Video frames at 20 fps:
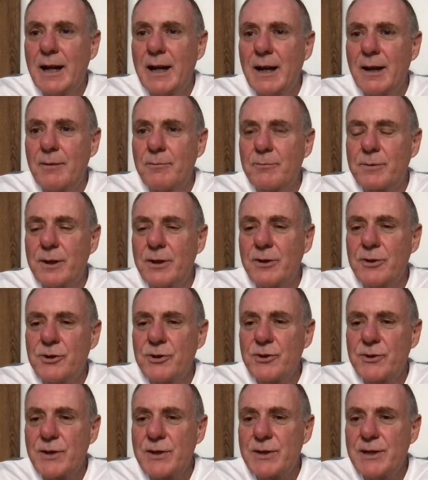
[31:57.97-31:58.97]
I'm
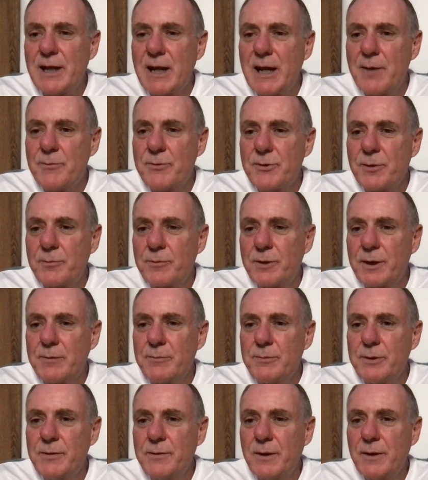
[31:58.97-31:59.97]
conscious of time, so I'm going to
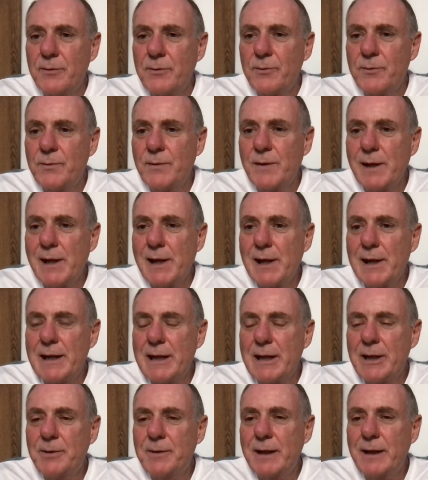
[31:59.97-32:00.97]
move on fairly
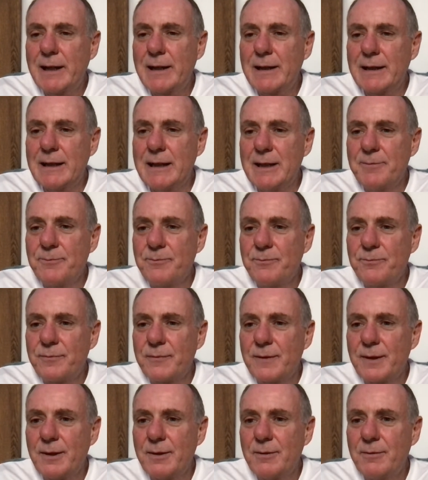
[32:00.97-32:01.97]
quickly.
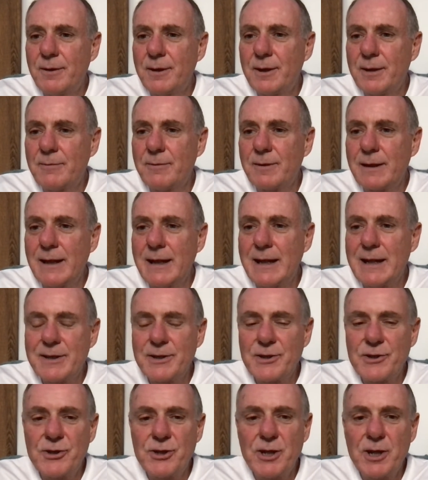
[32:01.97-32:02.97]
What I would like
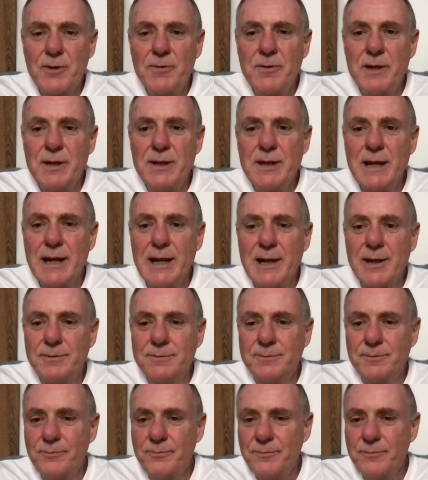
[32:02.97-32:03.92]
to show you now,